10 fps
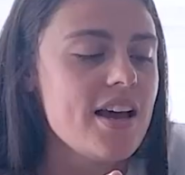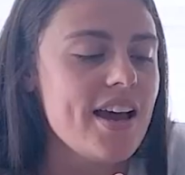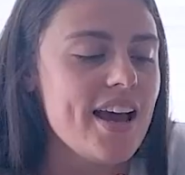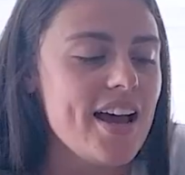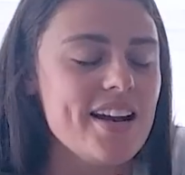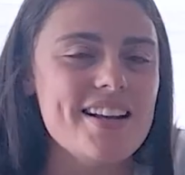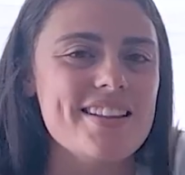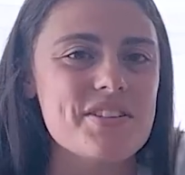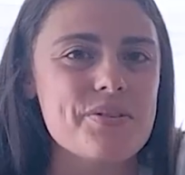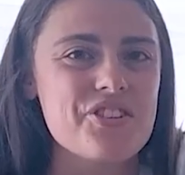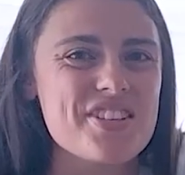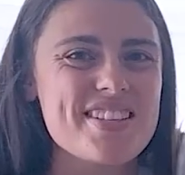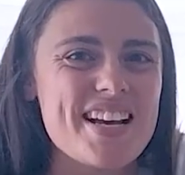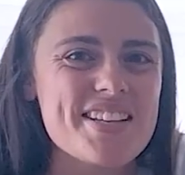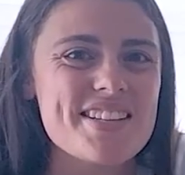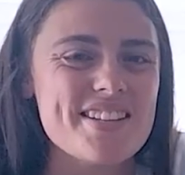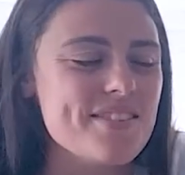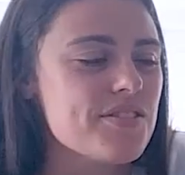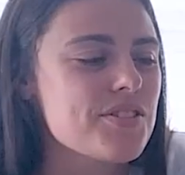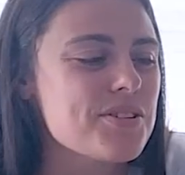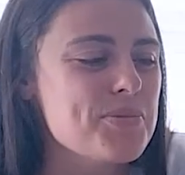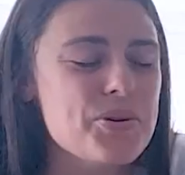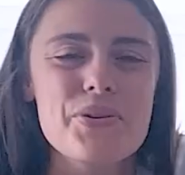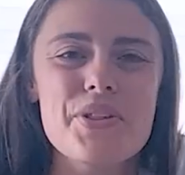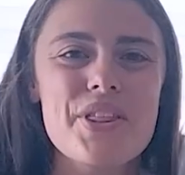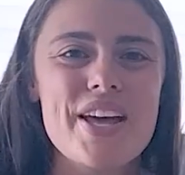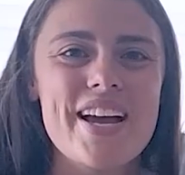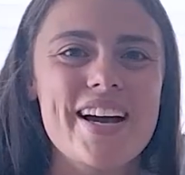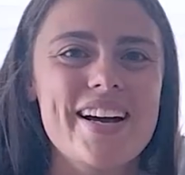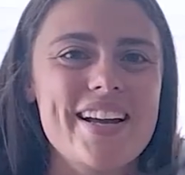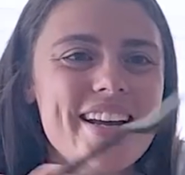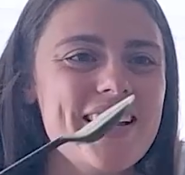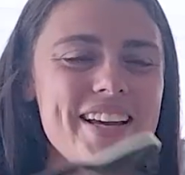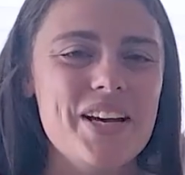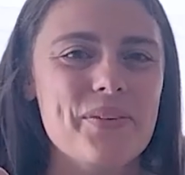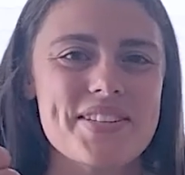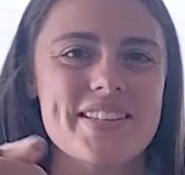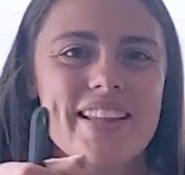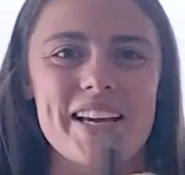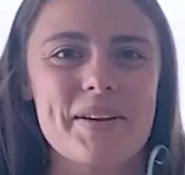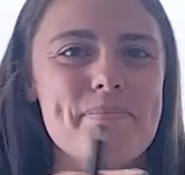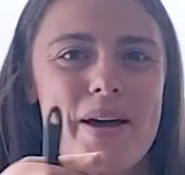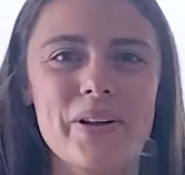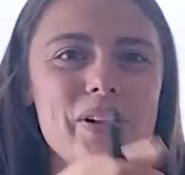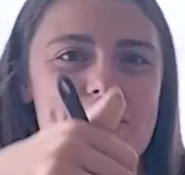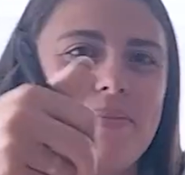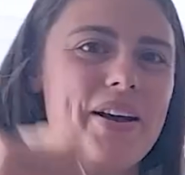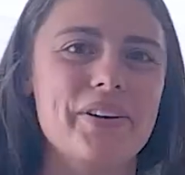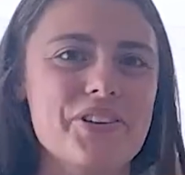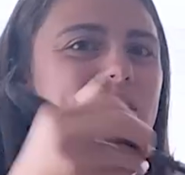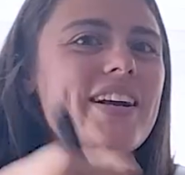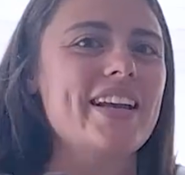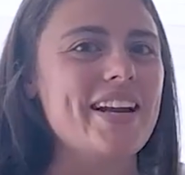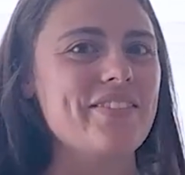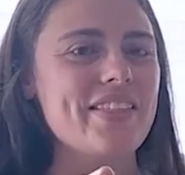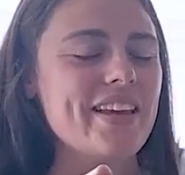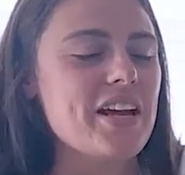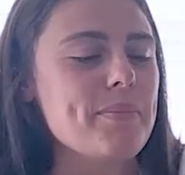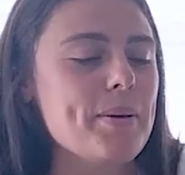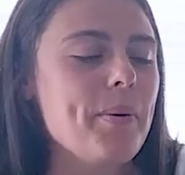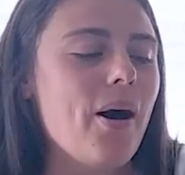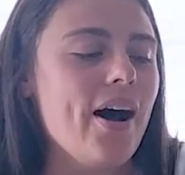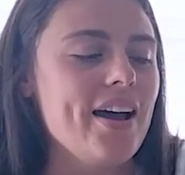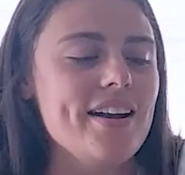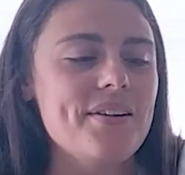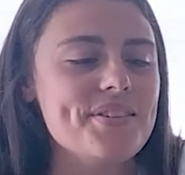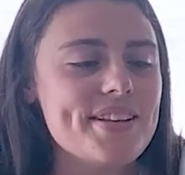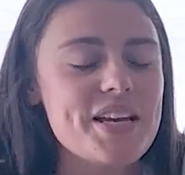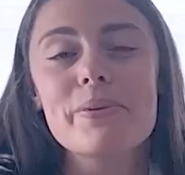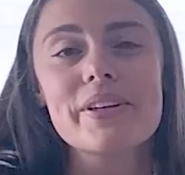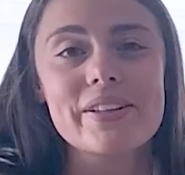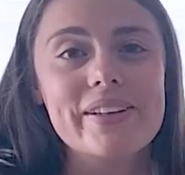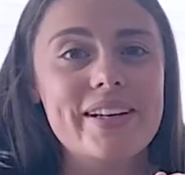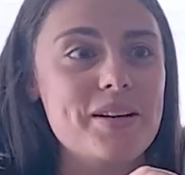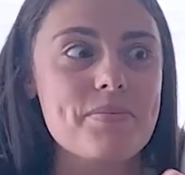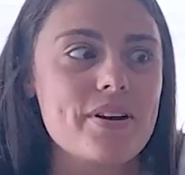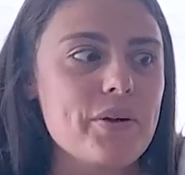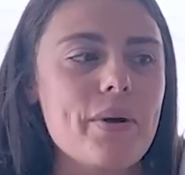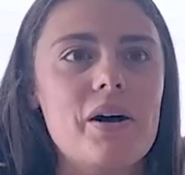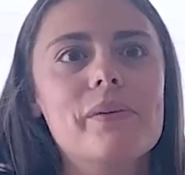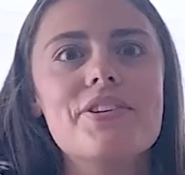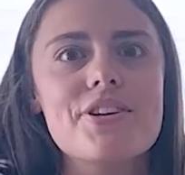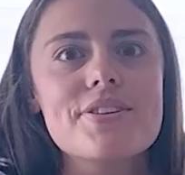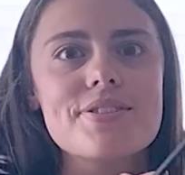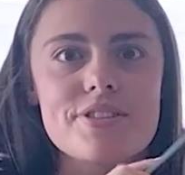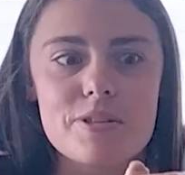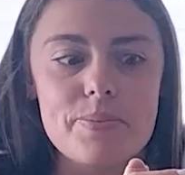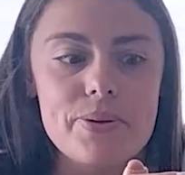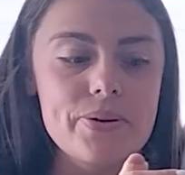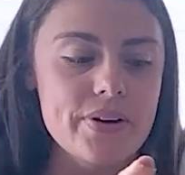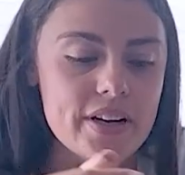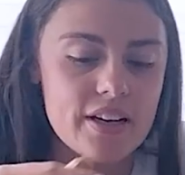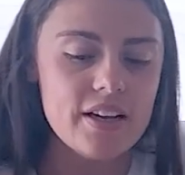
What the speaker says: And this was just nice and smooth, and it wasn't like metal on metal trying to get everything out of my pot, and I was able to clean it pretty well with just the spoon.